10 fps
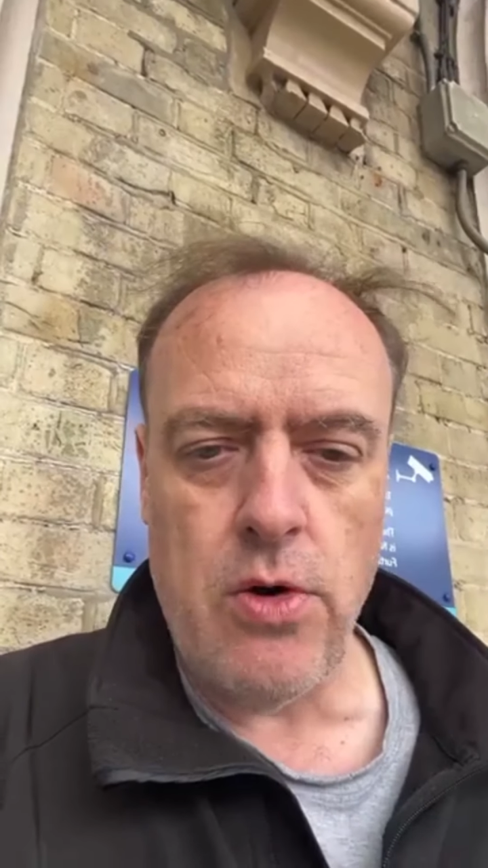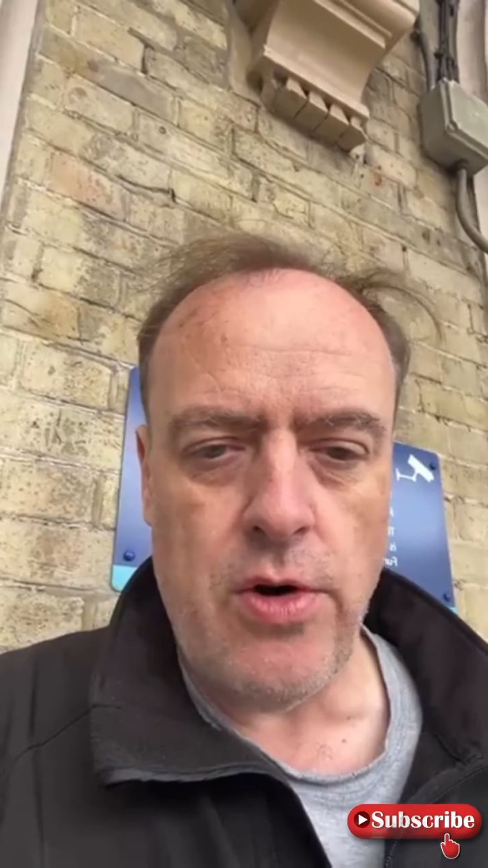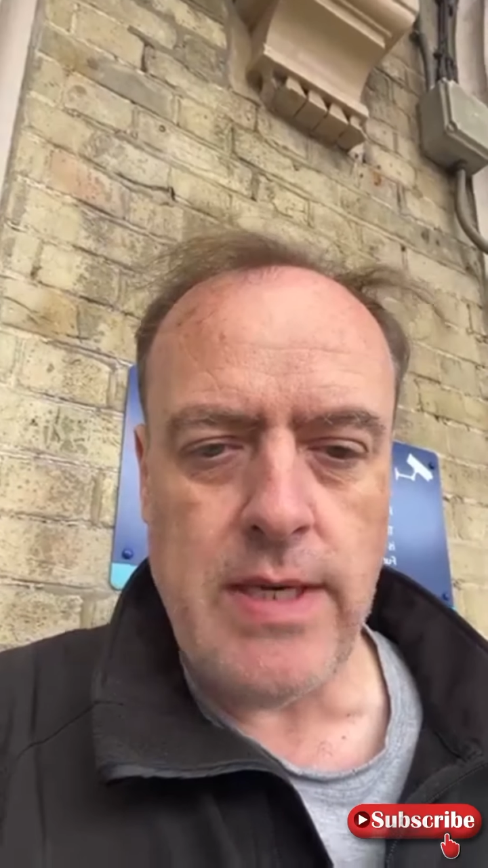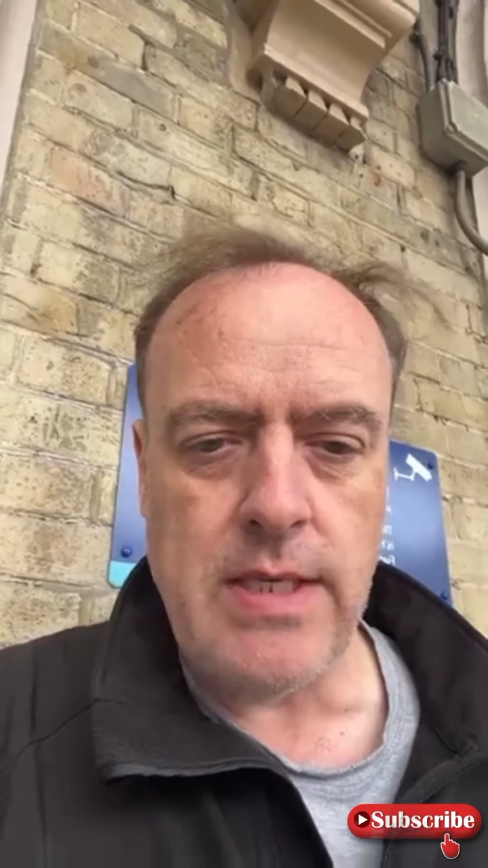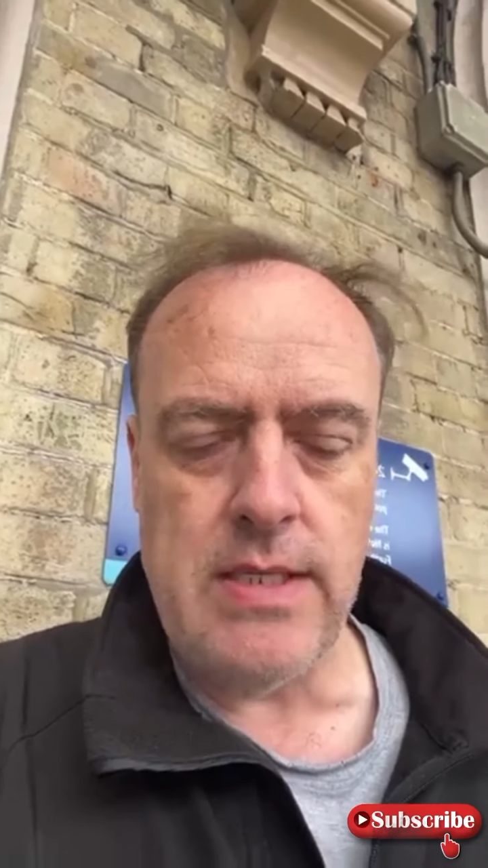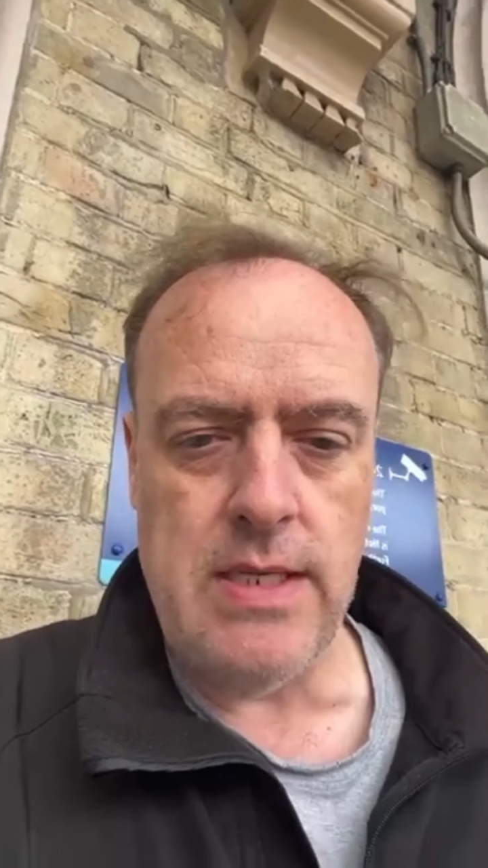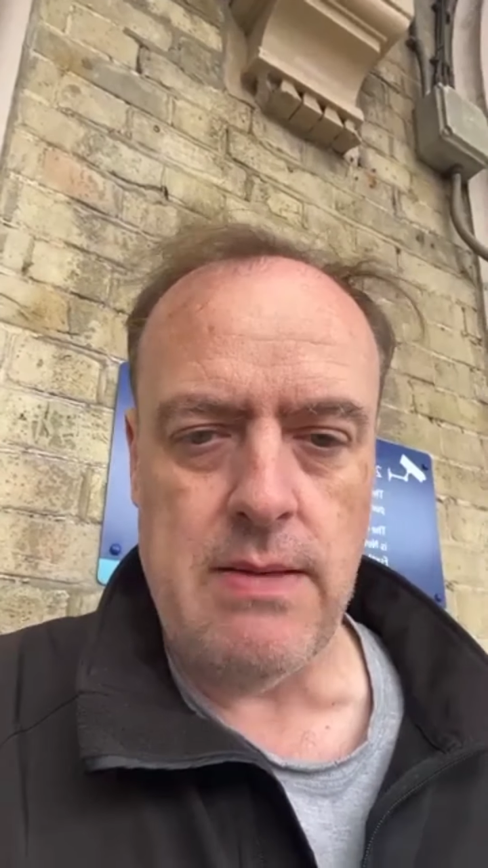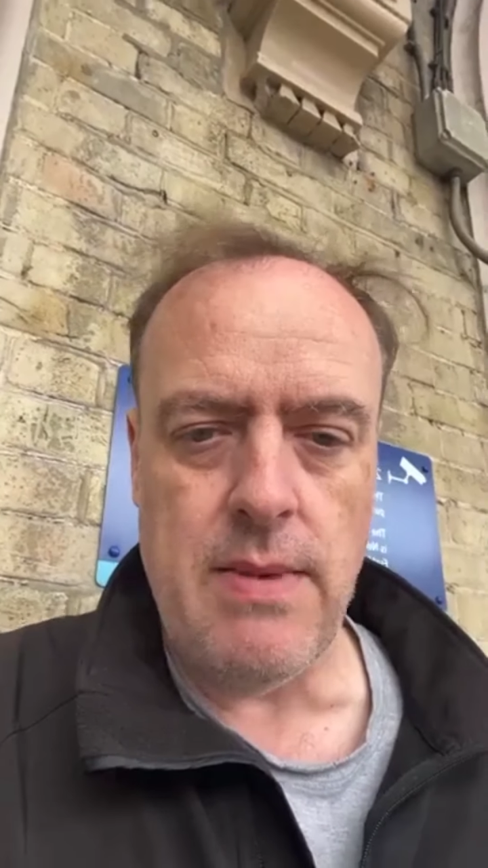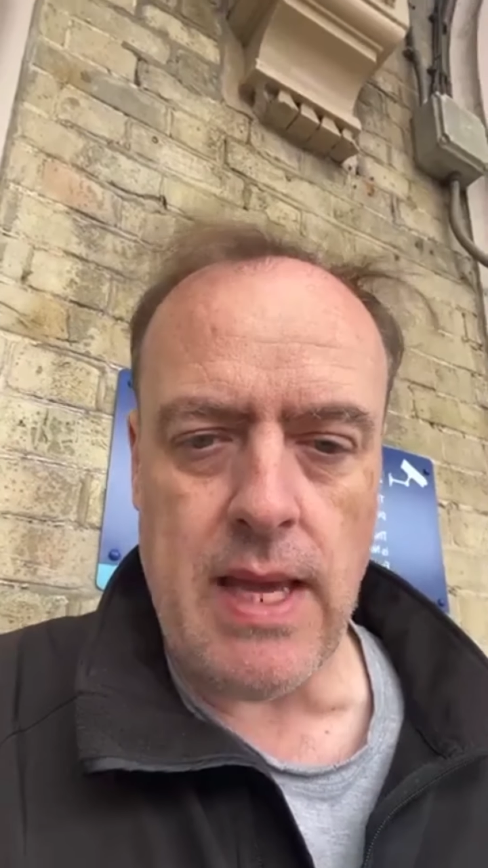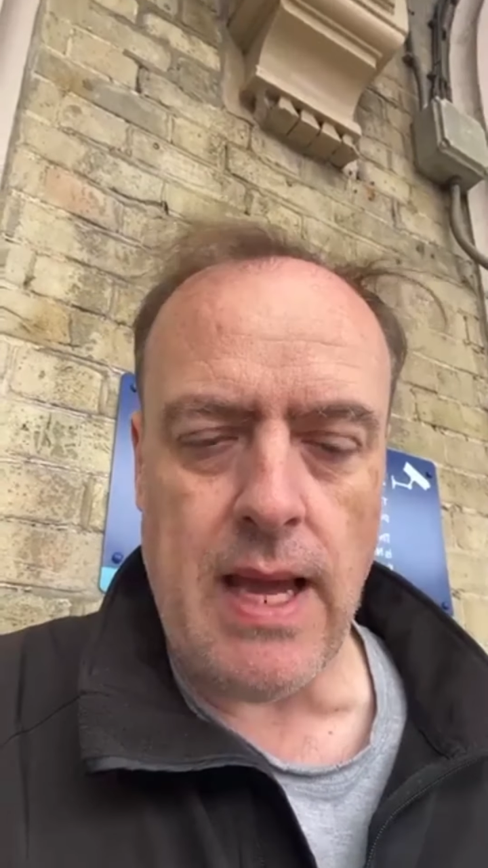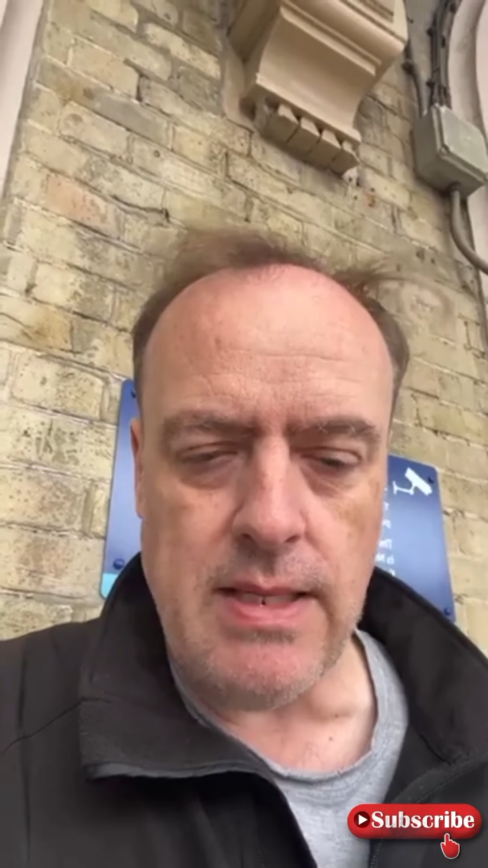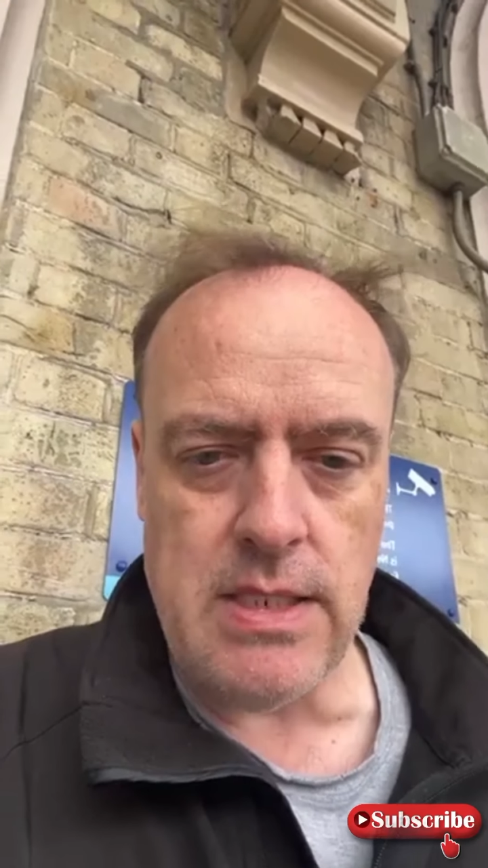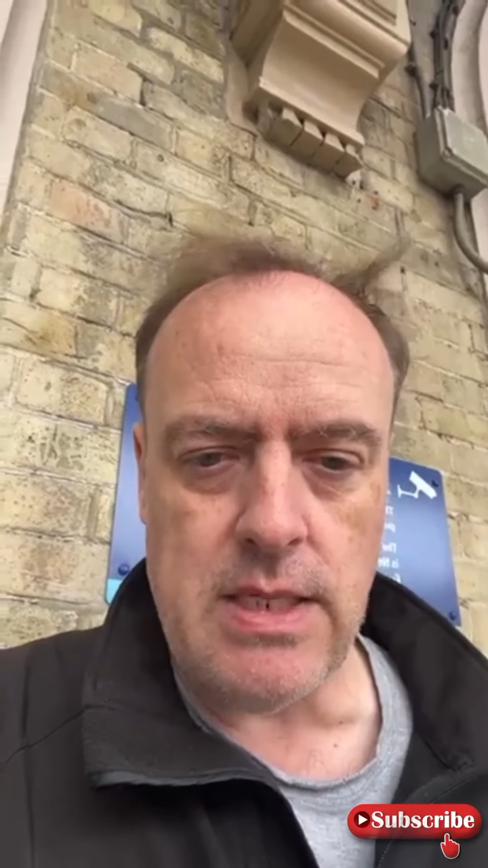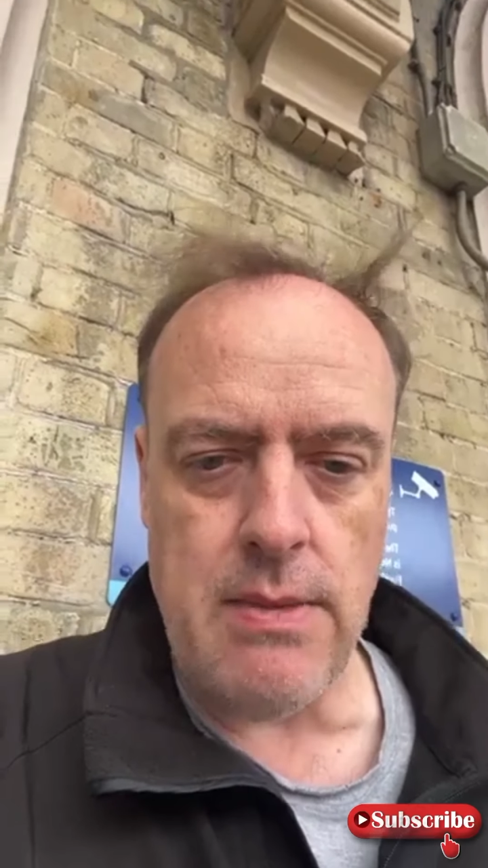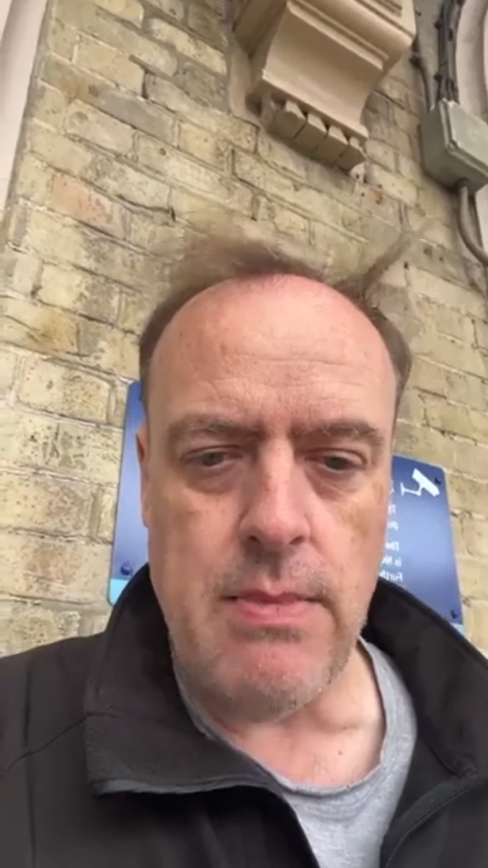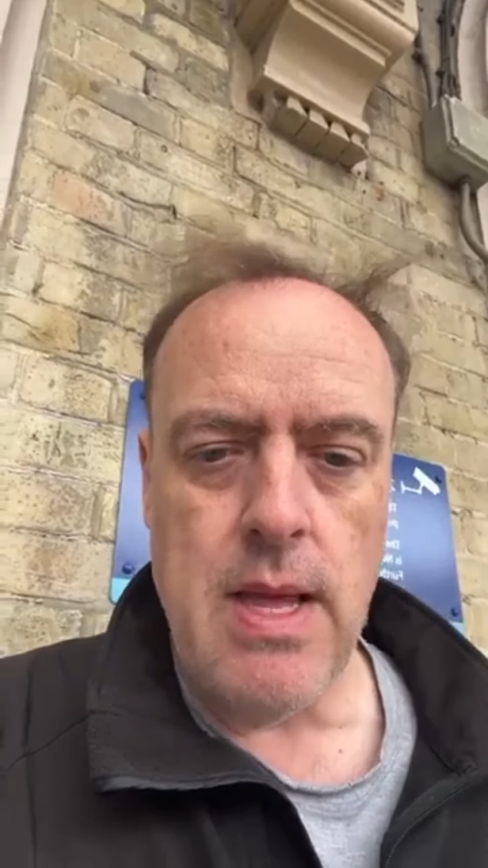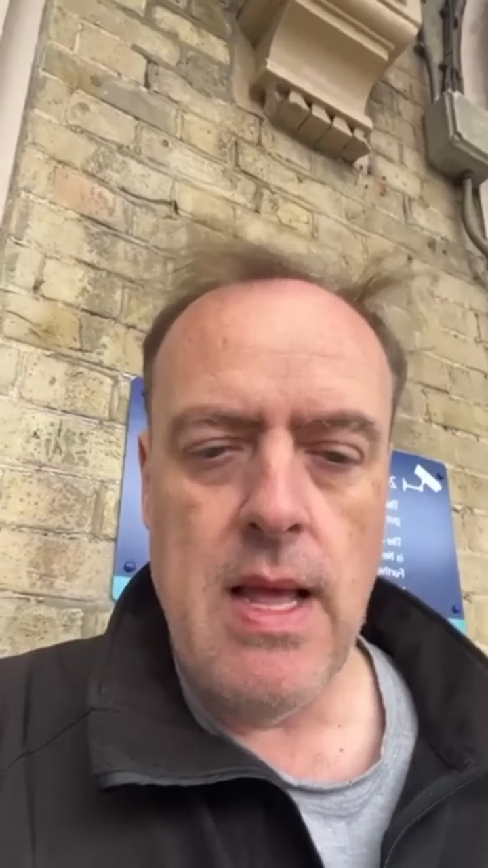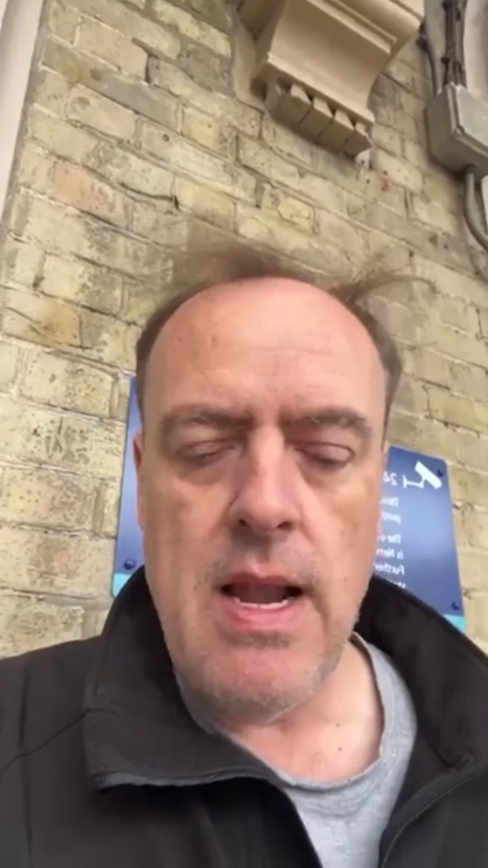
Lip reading: criticism against him.